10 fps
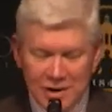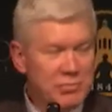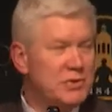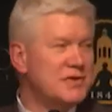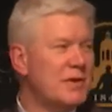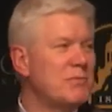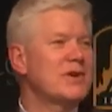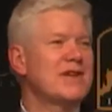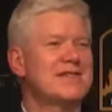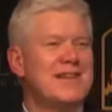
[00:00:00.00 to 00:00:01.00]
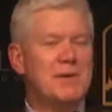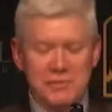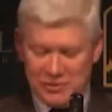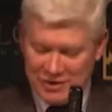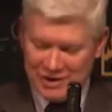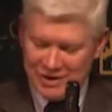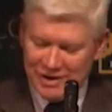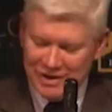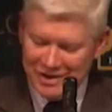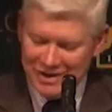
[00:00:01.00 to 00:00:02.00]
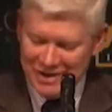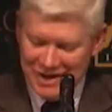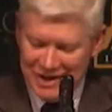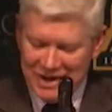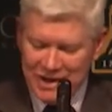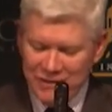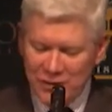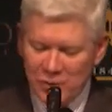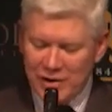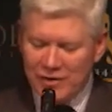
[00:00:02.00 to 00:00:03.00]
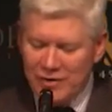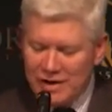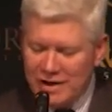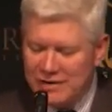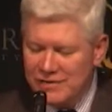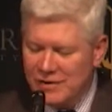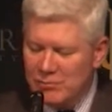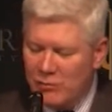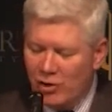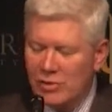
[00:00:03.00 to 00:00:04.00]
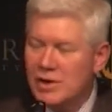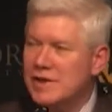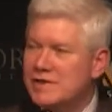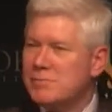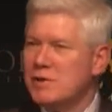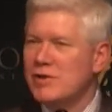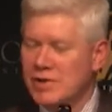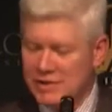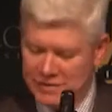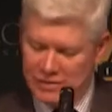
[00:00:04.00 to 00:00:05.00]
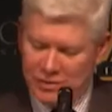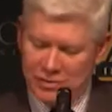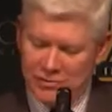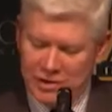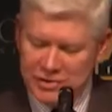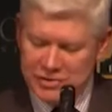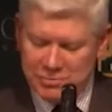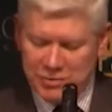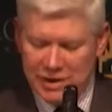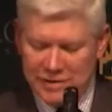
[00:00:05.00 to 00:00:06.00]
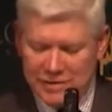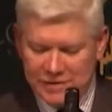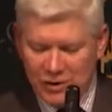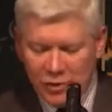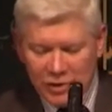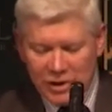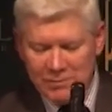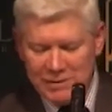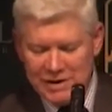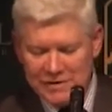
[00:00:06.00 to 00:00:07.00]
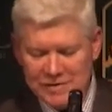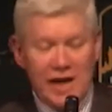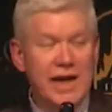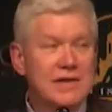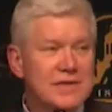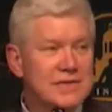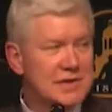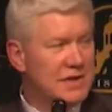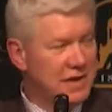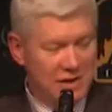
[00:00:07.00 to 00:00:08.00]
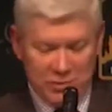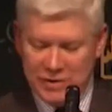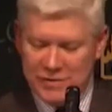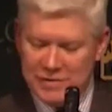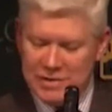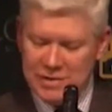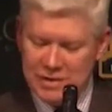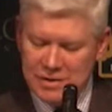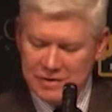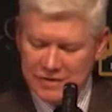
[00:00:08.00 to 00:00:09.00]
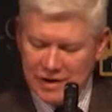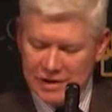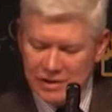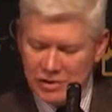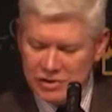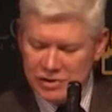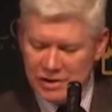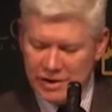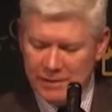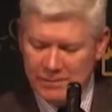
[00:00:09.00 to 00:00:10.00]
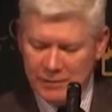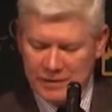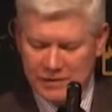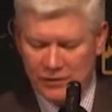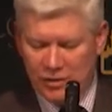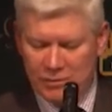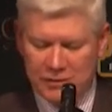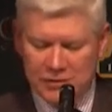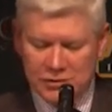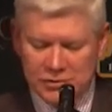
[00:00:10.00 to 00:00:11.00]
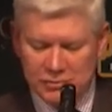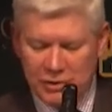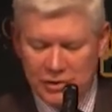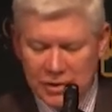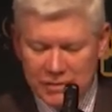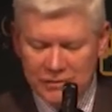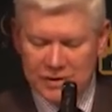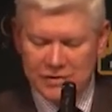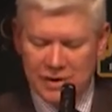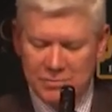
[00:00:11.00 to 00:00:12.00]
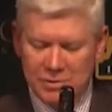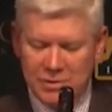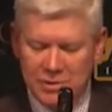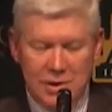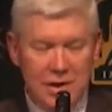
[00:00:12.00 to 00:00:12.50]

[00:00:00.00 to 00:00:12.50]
Put somewhat less abstractly, even were it the case that moral experience or religious practice only made sense when seen psychologically as a form of social bonding, for example,